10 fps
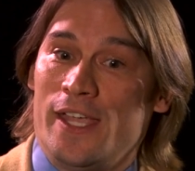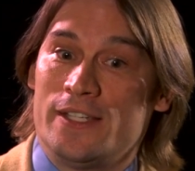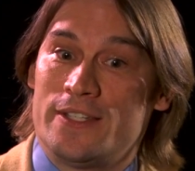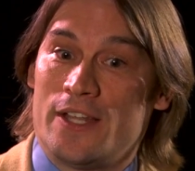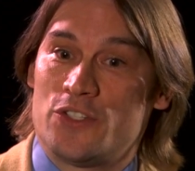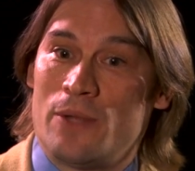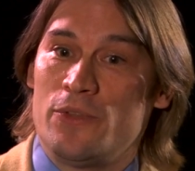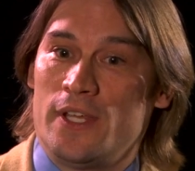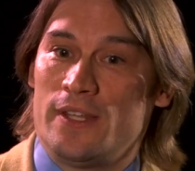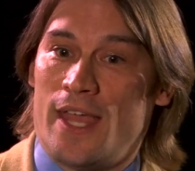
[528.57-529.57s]
is that
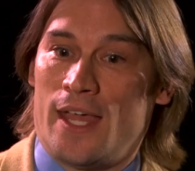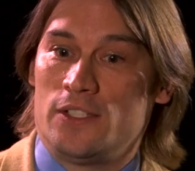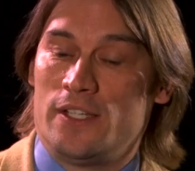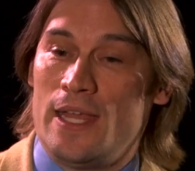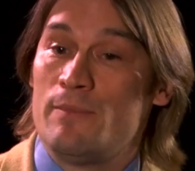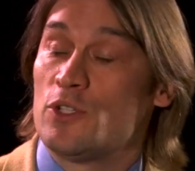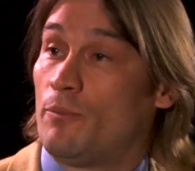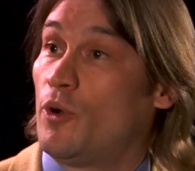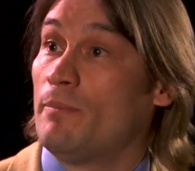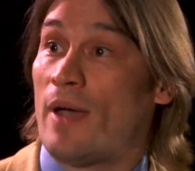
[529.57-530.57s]
something that to them is
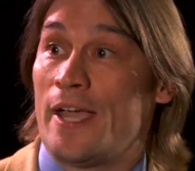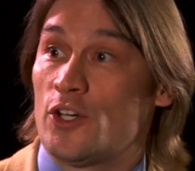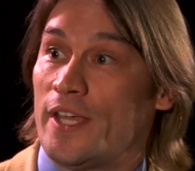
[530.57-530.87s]
a pretty minor